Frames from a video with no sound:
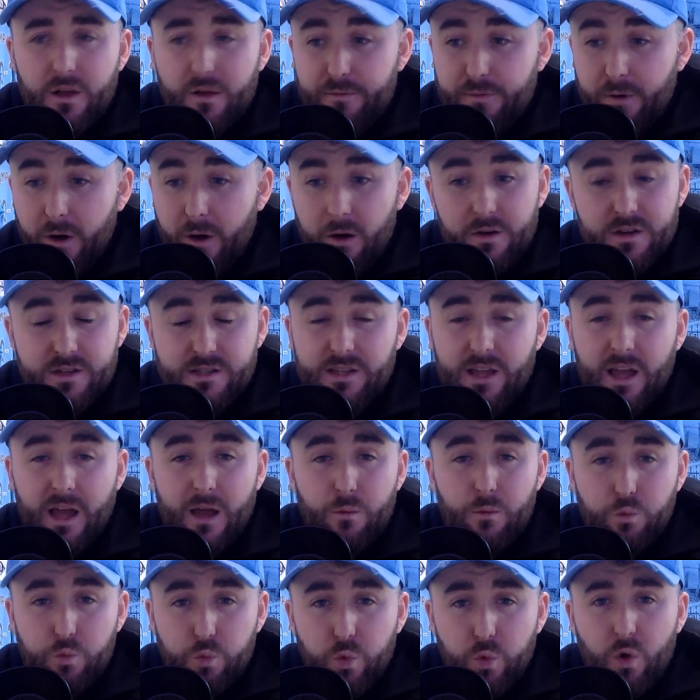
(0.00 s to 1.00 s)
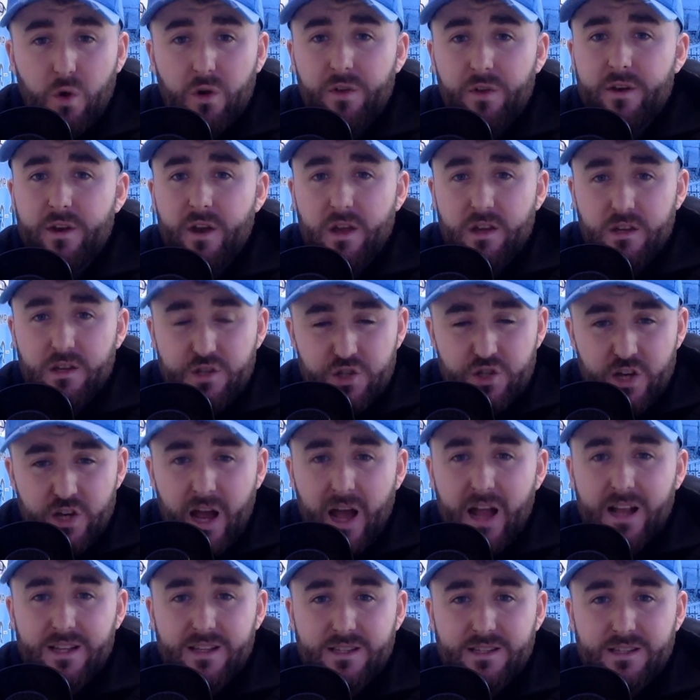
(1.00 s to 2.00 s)
Forest, they had one
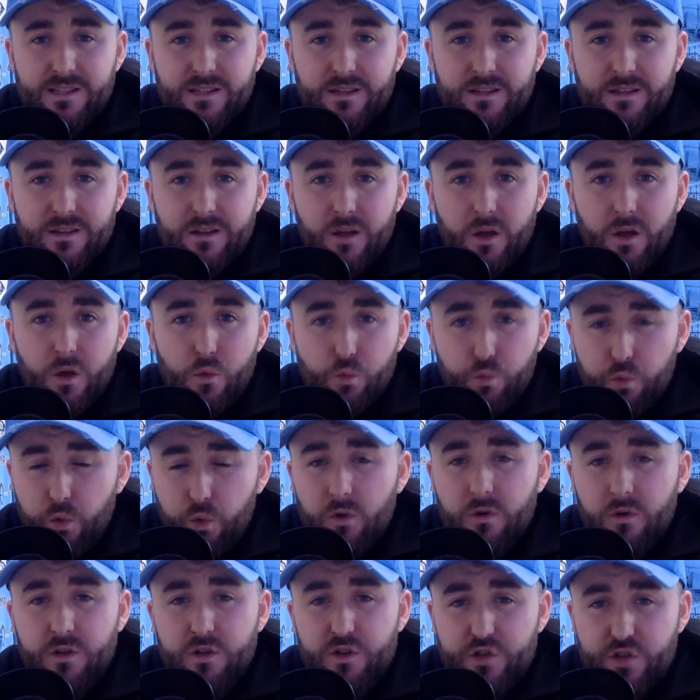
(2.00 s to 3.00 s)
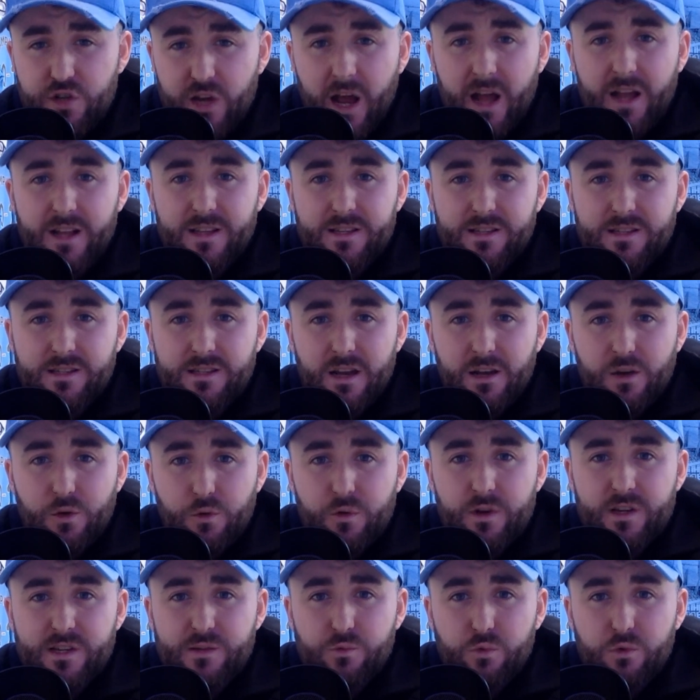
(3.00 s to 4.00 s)
chance, and
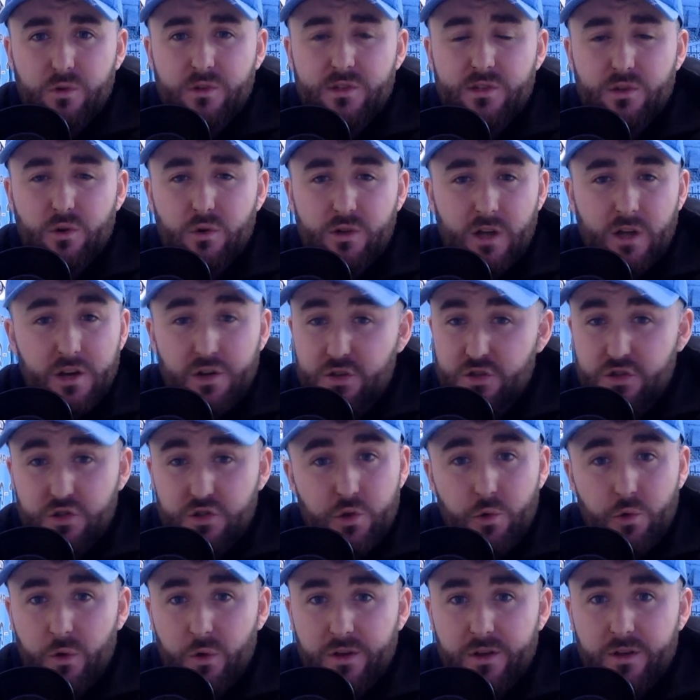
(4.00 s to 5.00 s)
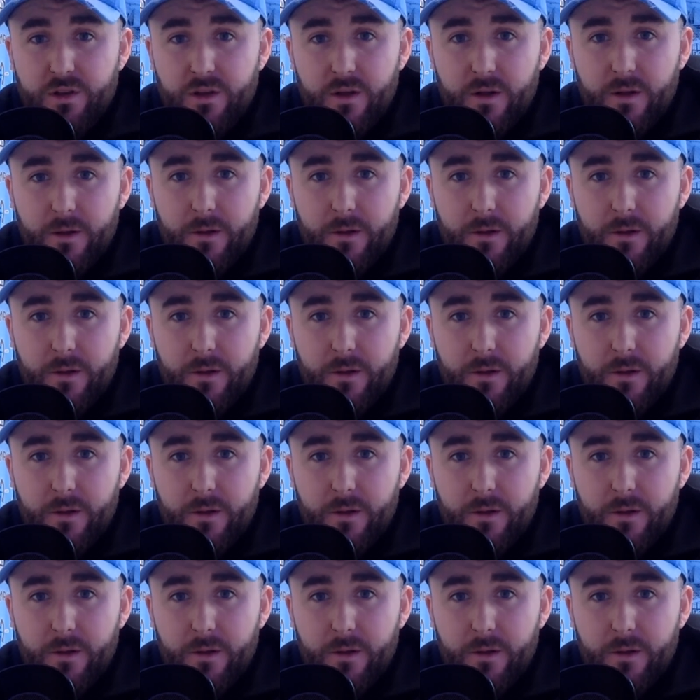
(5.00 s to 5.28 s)
Chris Wood scored. I just knew it.